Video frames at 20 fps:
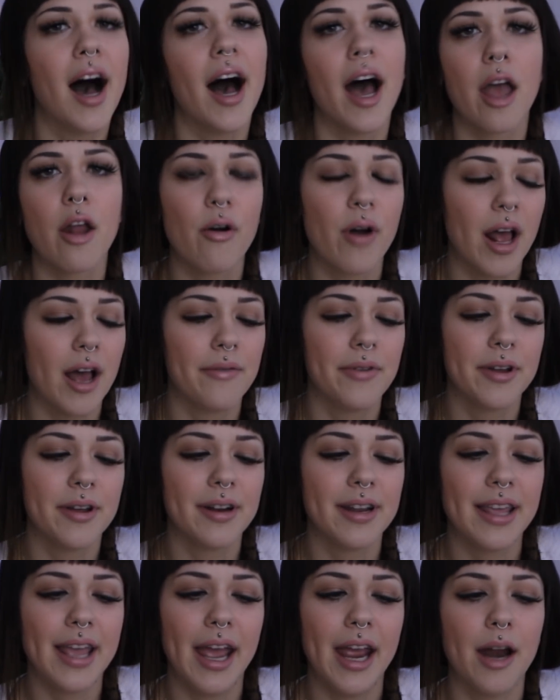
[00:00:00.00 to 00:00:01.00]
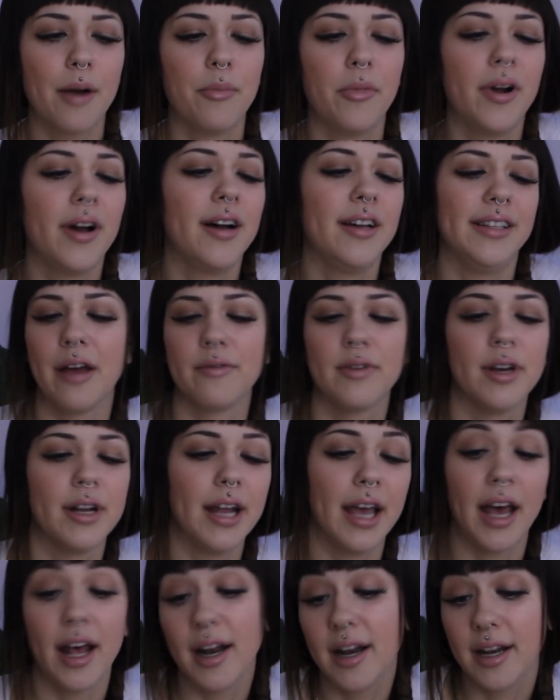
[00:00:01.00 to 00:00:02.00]
I don't have a good camera, I don't have
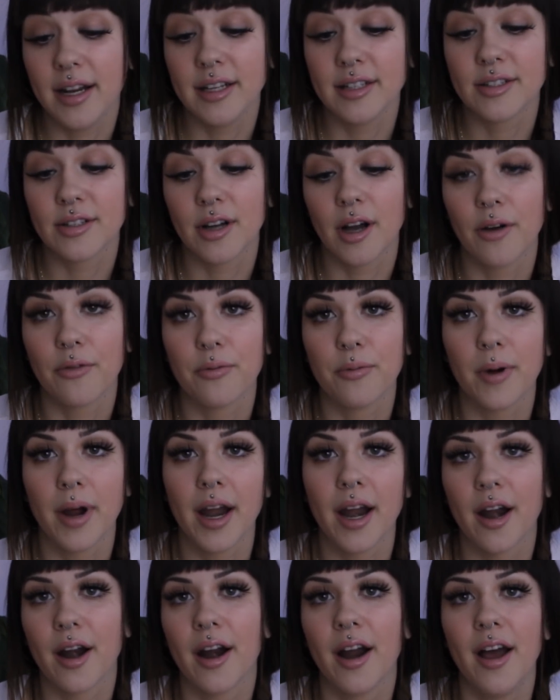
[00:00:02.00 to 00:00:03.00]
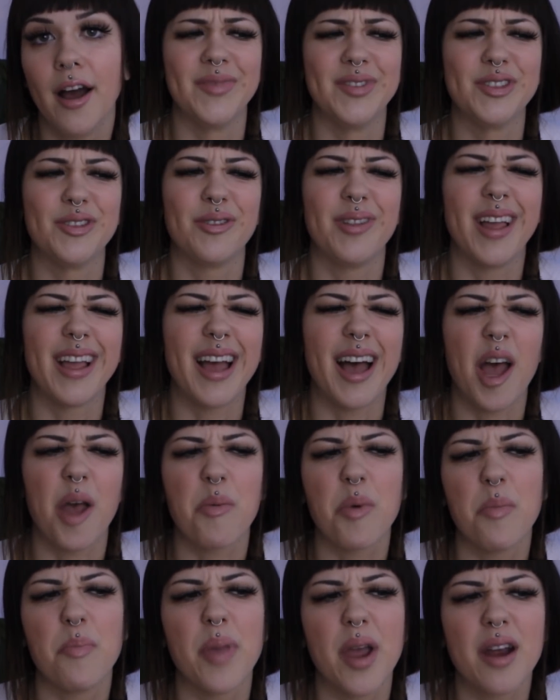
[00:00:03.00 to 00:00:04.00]
good editing software, so like I'm
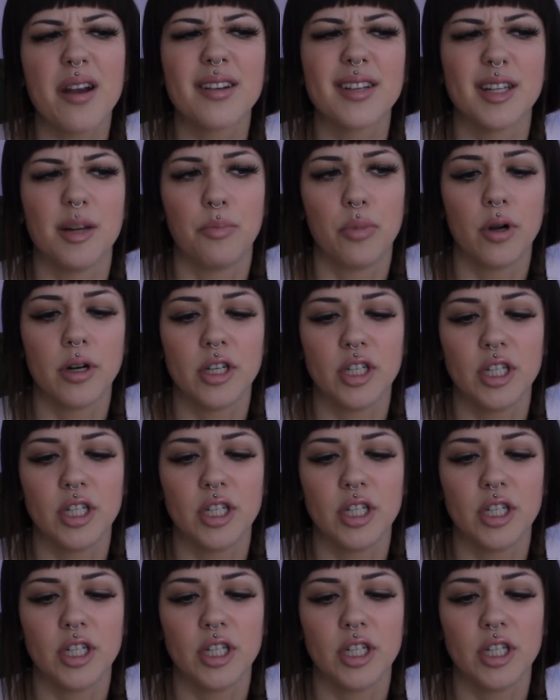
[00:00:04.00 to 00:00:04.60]
embarrassed to put